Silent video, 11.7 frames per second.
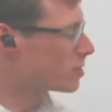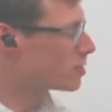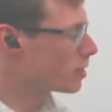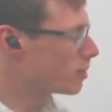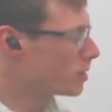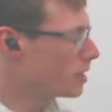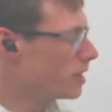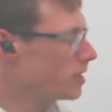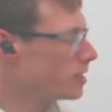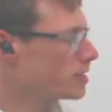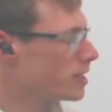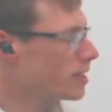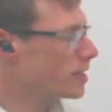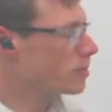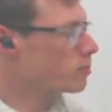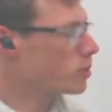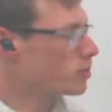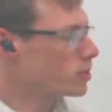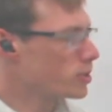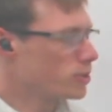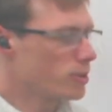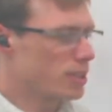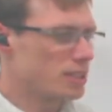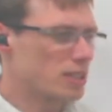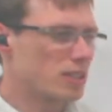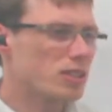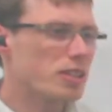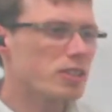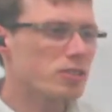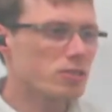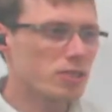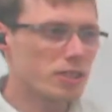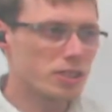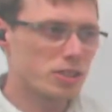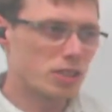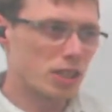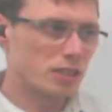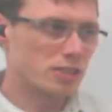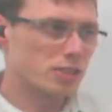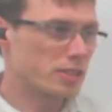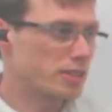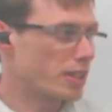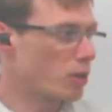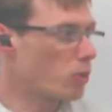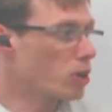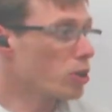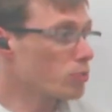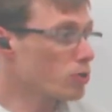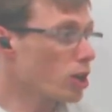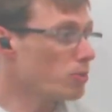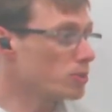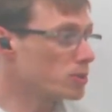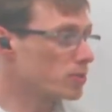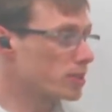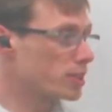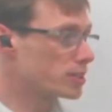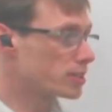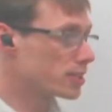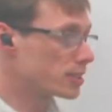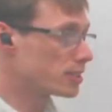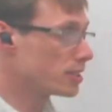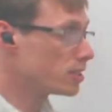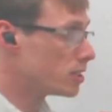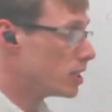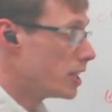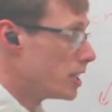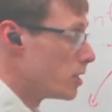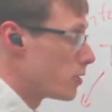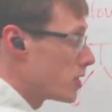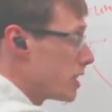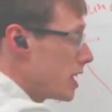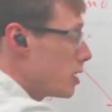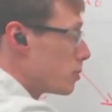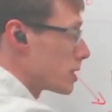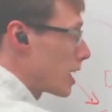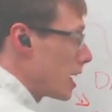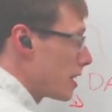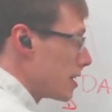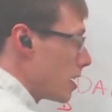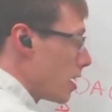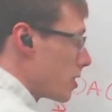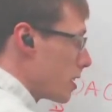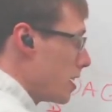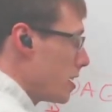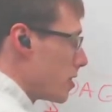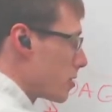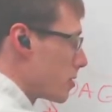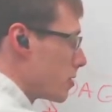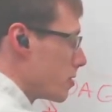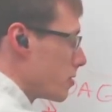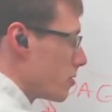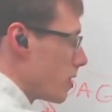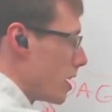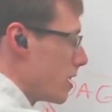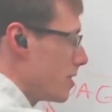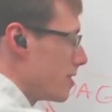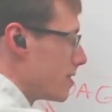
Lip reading: And so you say that what we're doing is linearly adjusting. Now, one of the problems with this is that still, if the data was highly nonlinear, right?